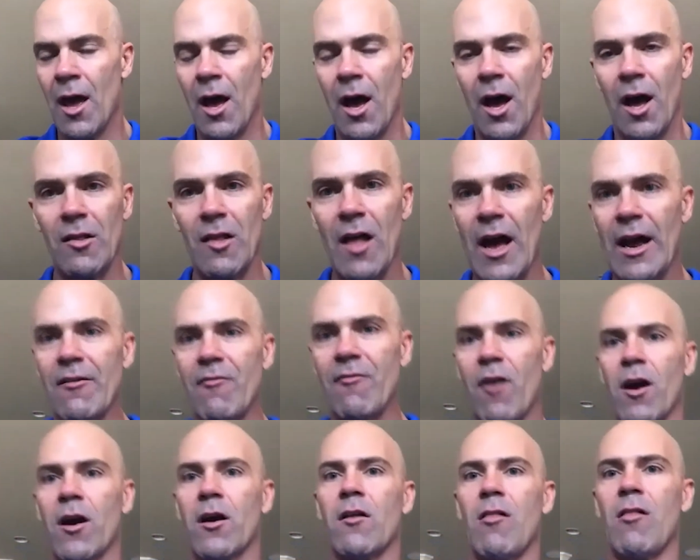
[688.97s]
A lot of
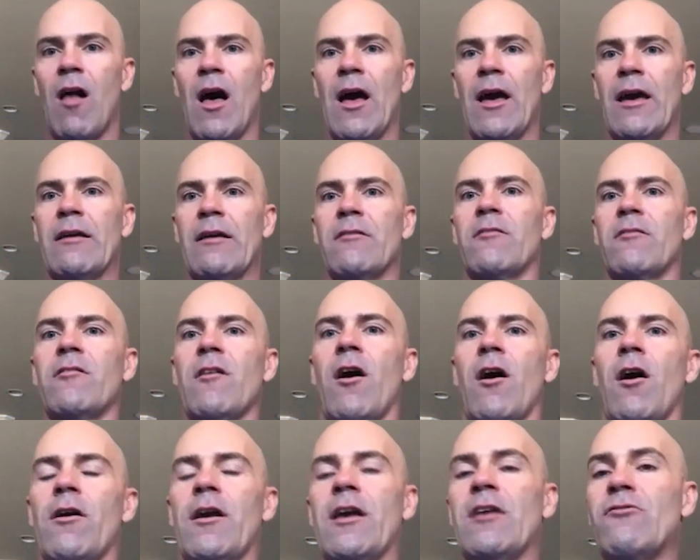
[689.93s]
our clients
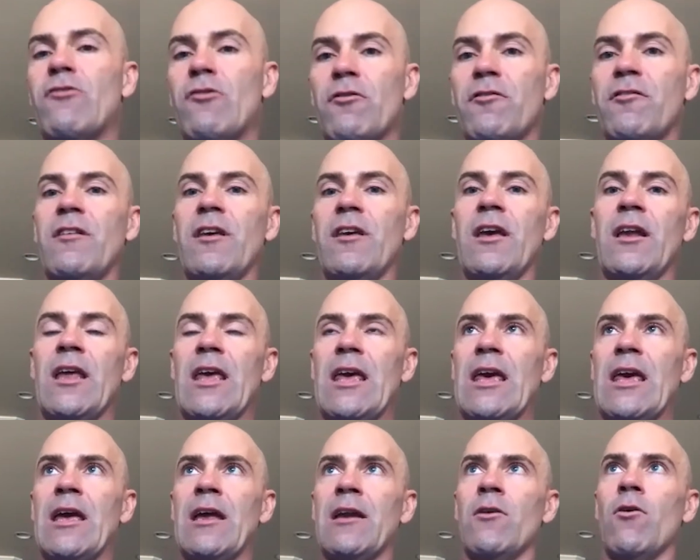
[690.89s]
are interested
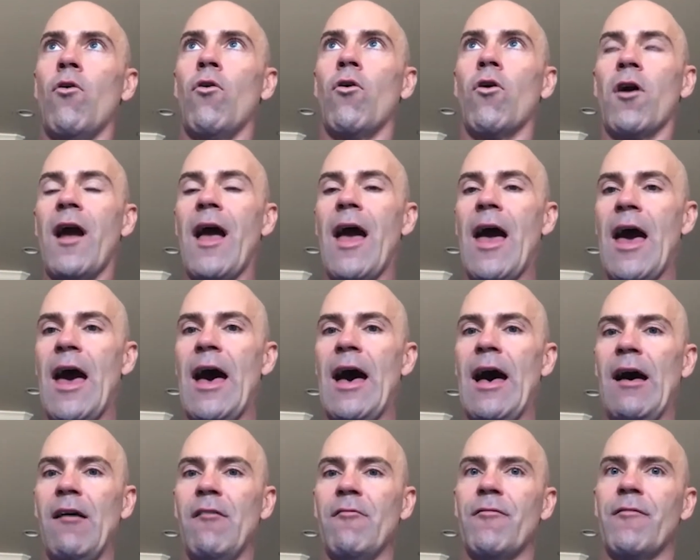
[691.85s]
in or
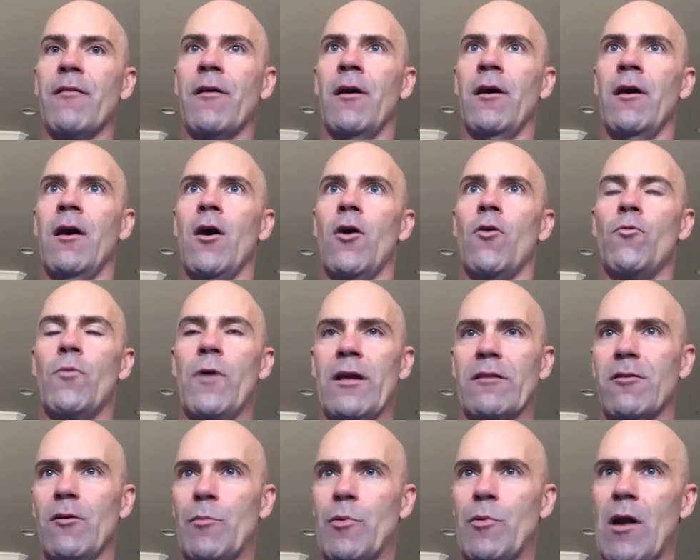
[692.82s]
have
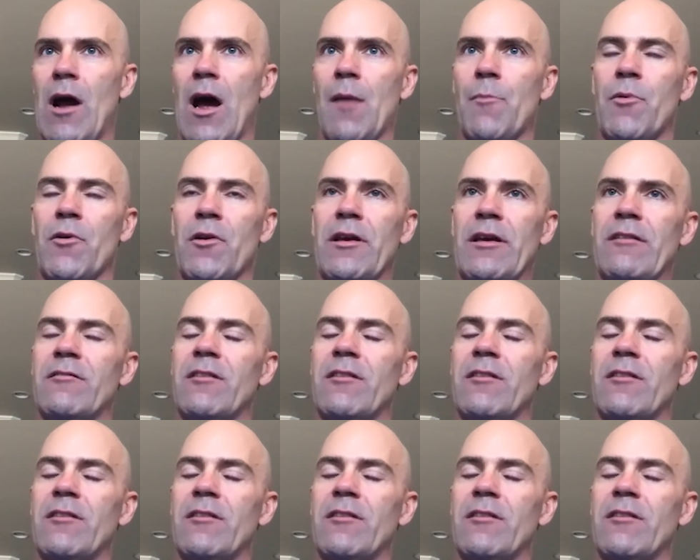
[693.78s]
rental properties.